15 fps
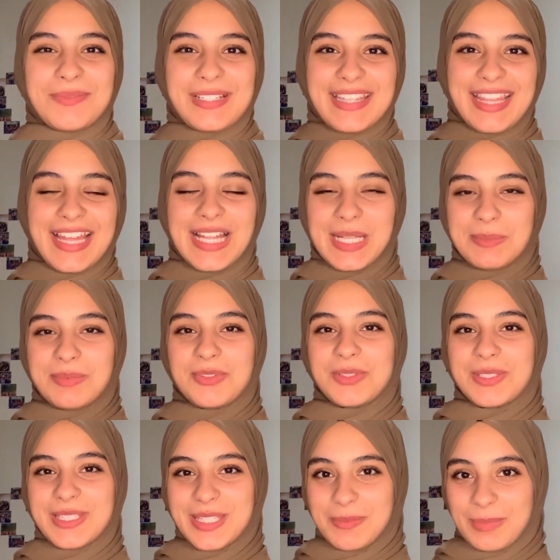really that helpful
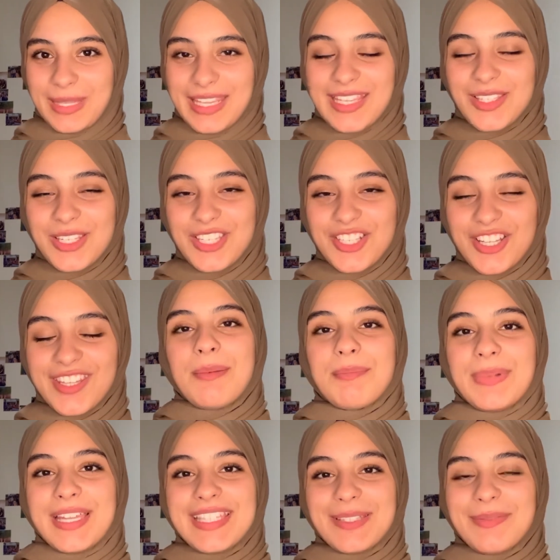to speak to each other.
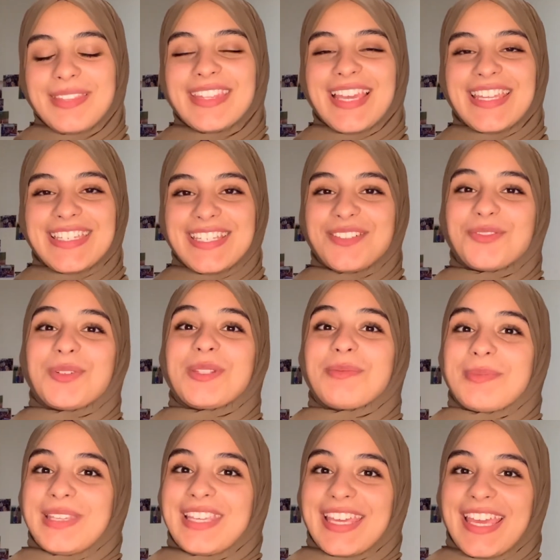But something that I did with
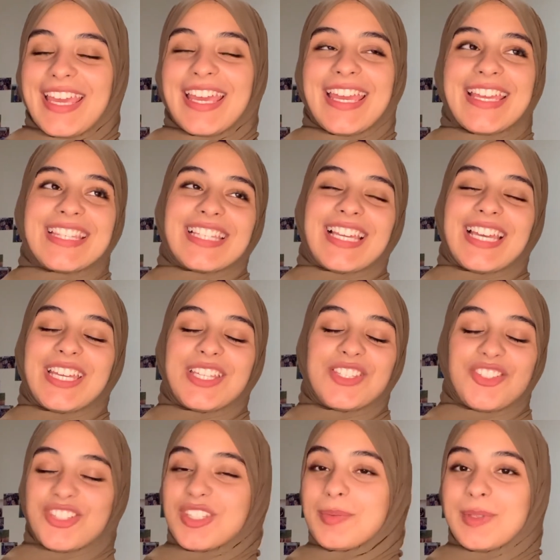speaking is
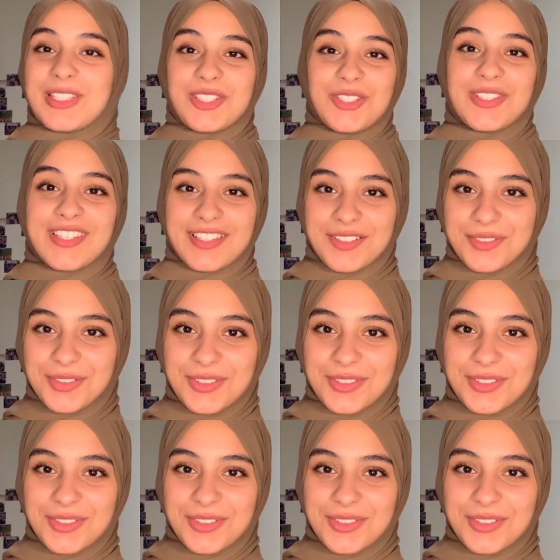just speak to yourself.